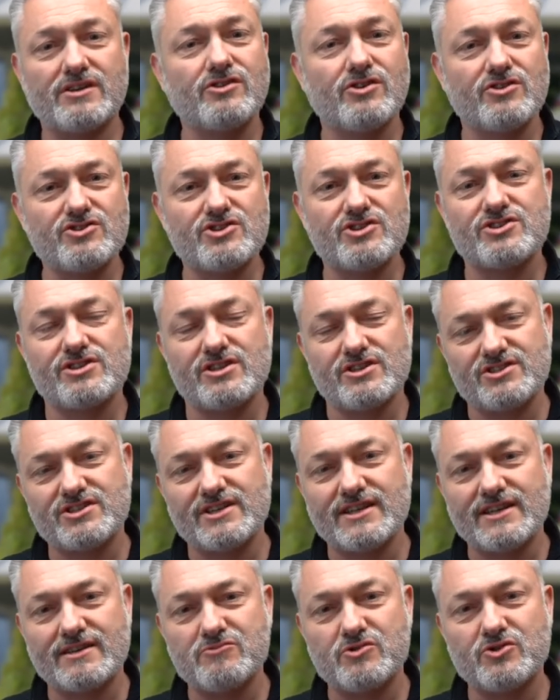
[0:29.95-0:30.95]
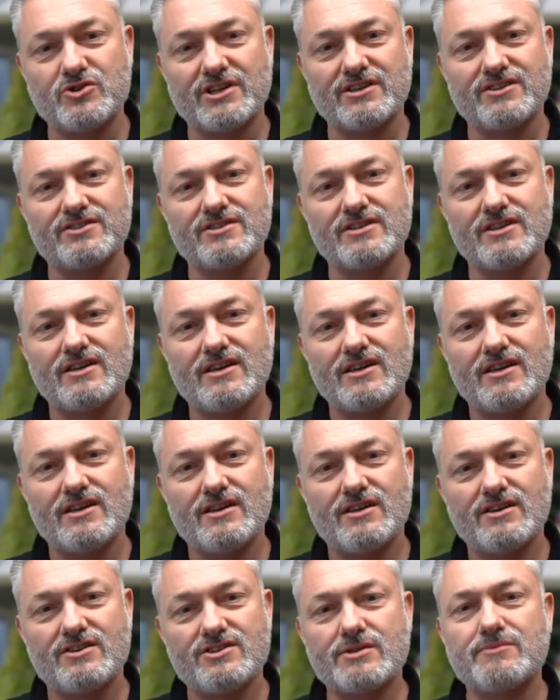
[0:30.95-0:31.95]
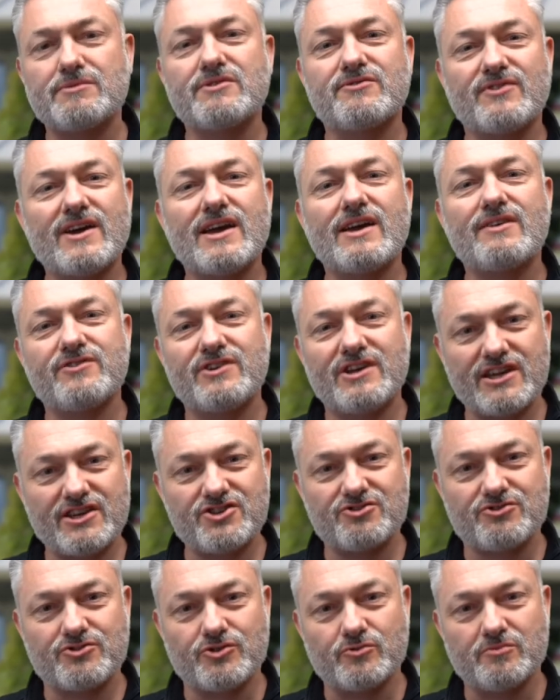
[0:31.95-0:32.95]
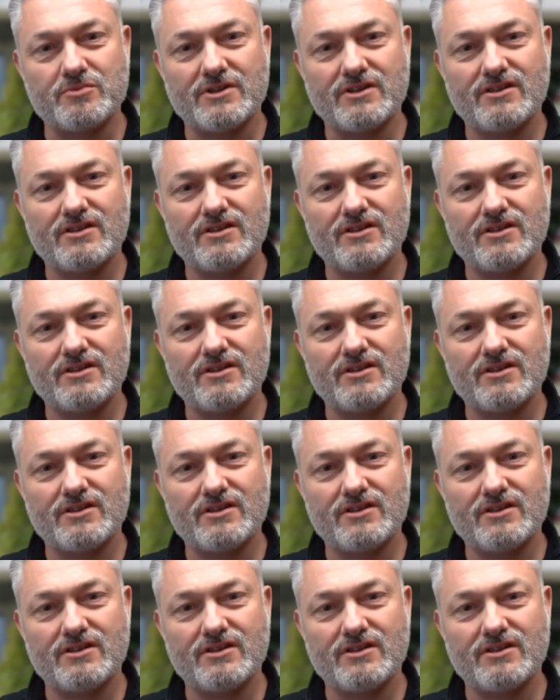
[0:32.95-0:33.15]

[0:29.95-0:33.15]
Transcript: not just on Sunday mornings. Something for every age group.